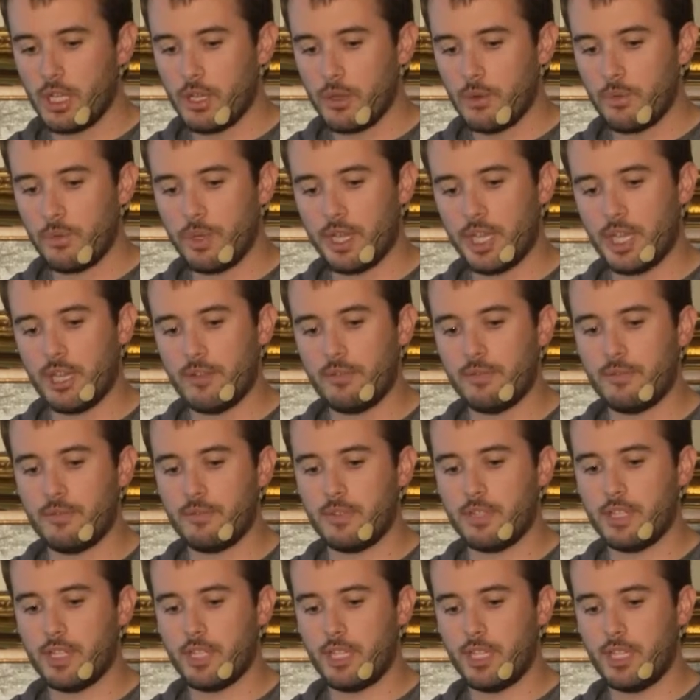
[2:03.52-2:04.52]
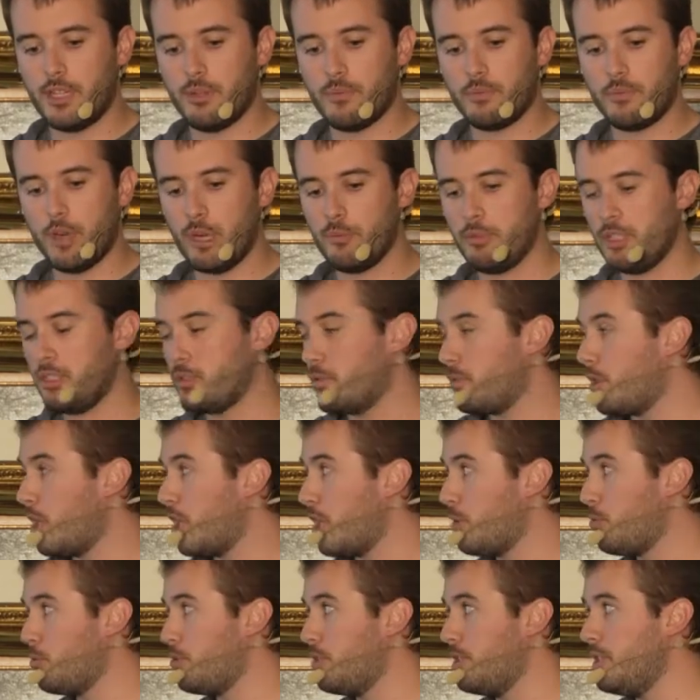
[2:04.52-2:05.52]
we have a Robinhood
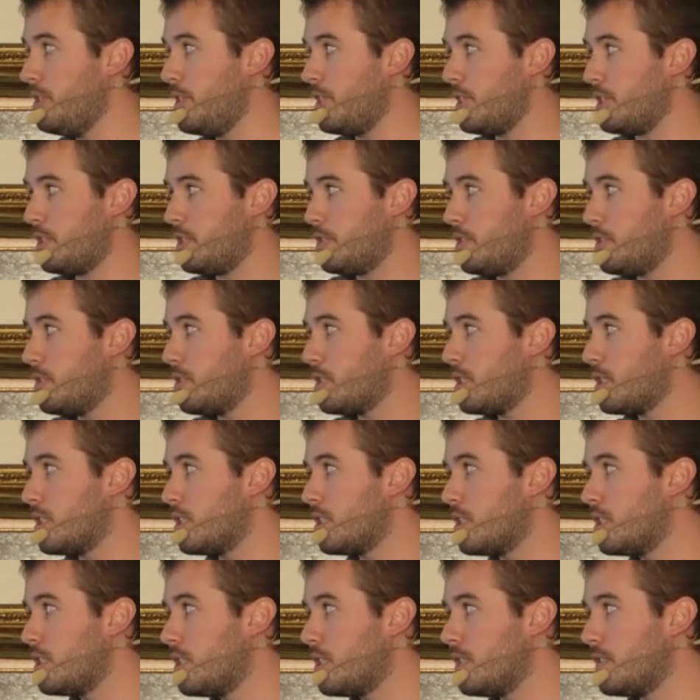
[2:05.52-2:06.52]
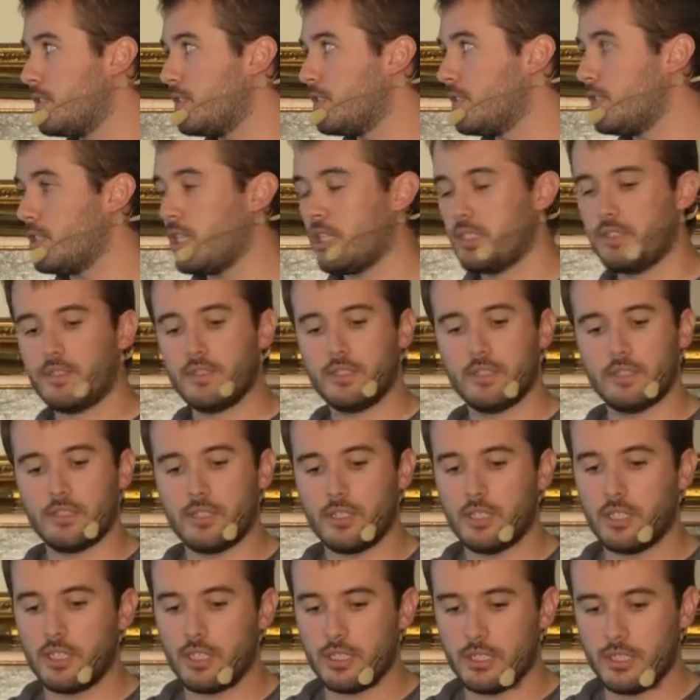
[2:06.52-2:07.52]
library that is a
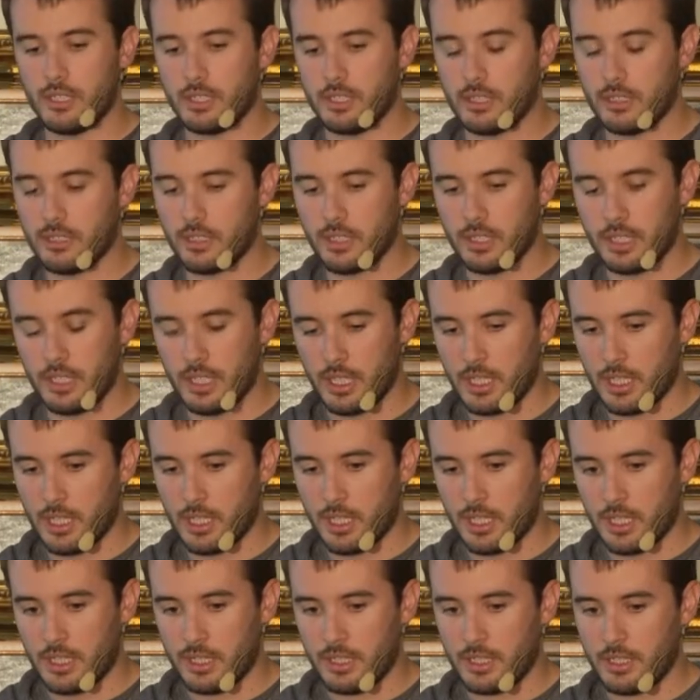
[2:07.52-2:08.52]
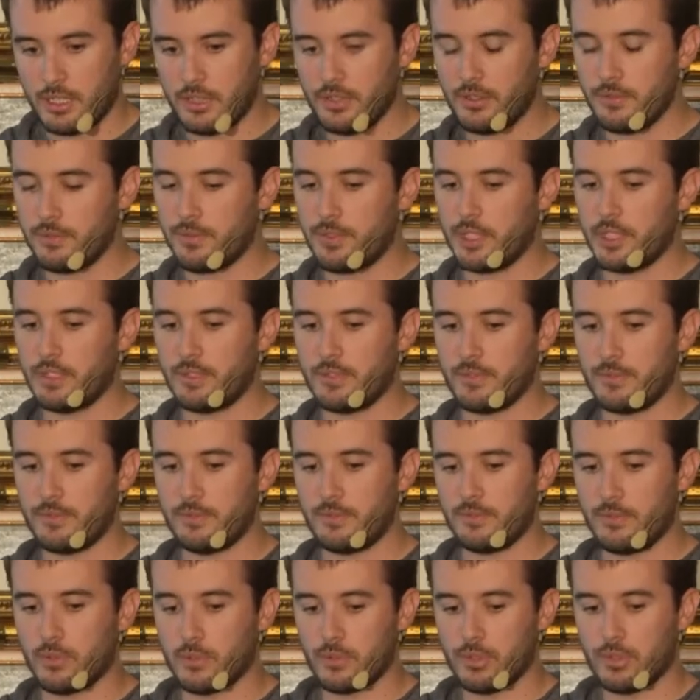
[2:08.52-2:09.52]
nicer interface
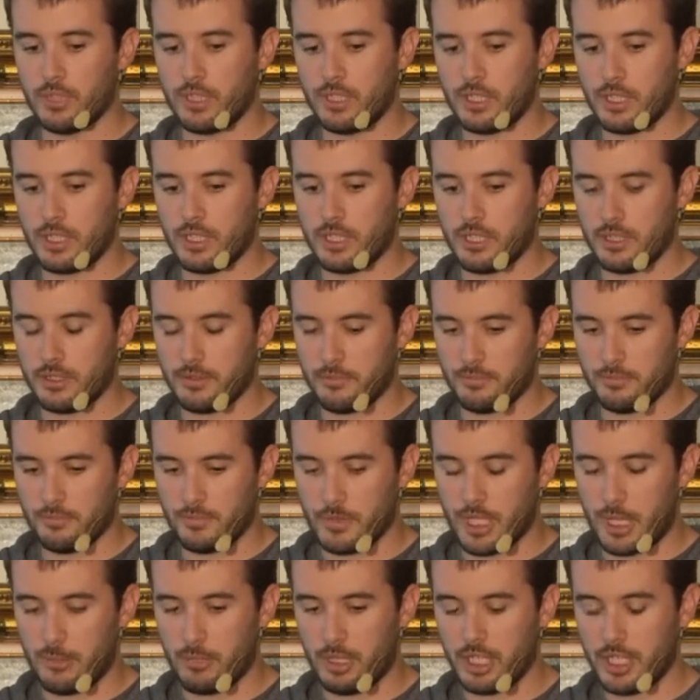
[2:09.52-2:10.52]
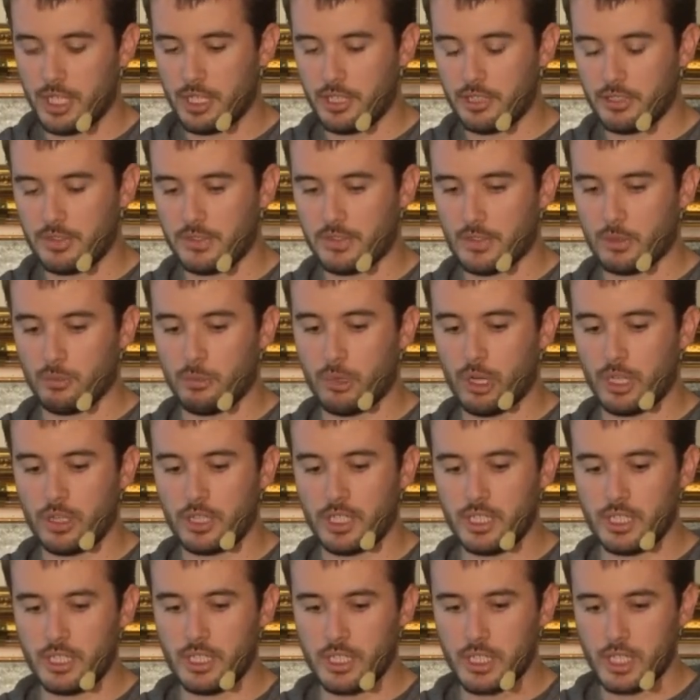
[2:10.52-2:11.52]
for applications to
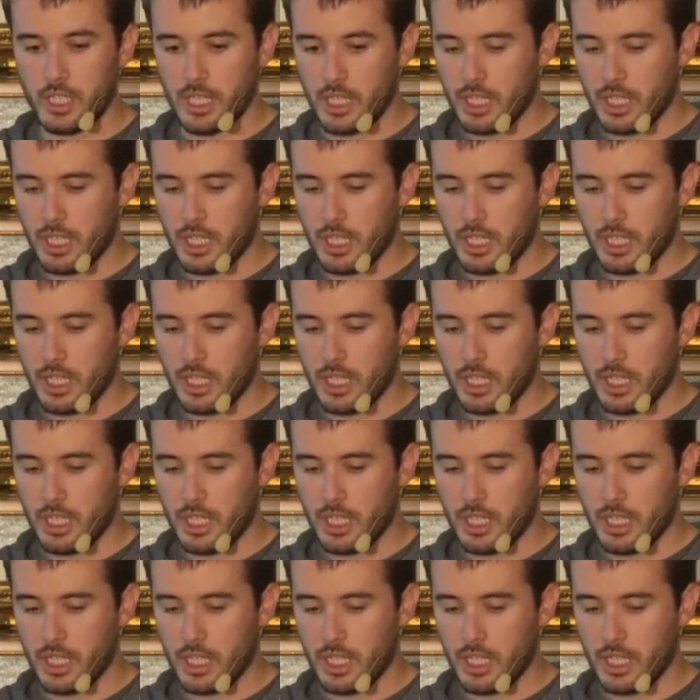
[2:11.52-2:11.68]
plug in.